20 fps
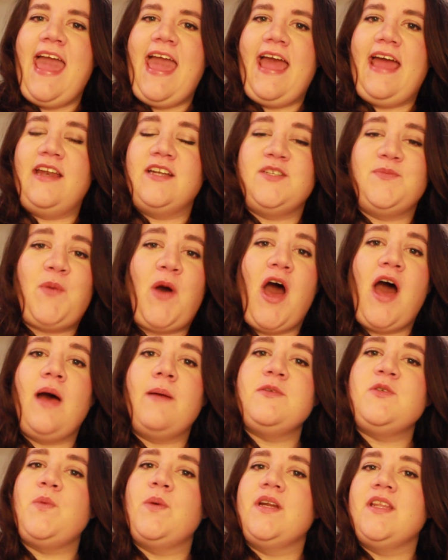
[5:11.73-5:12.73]
and
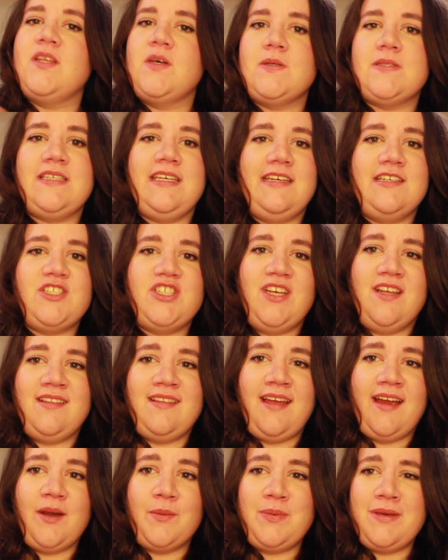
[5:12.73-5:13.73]
popped one of those each
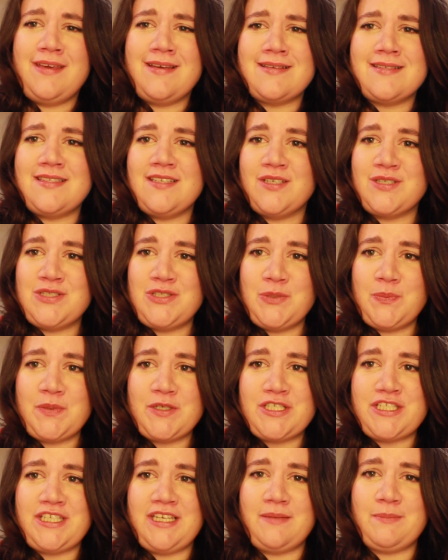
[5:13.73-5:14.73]
in there because they're
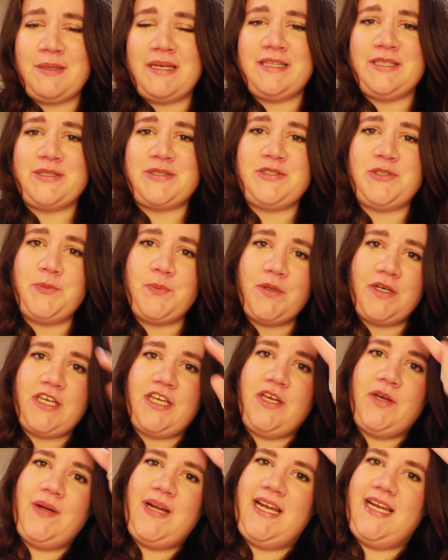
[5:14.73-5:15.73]
super cheap and they're super
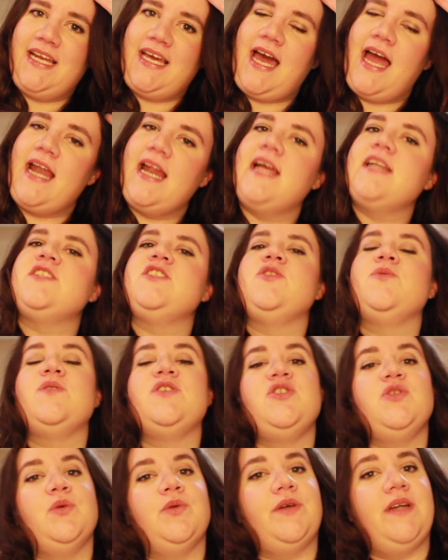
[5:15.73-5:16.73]
cute, and it kind of had to do
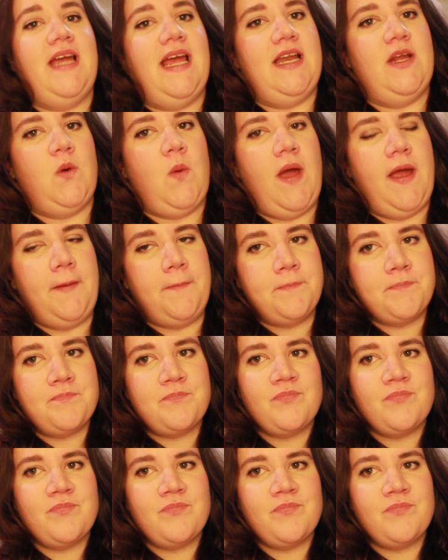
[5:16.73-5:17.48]
with jewelry anyway.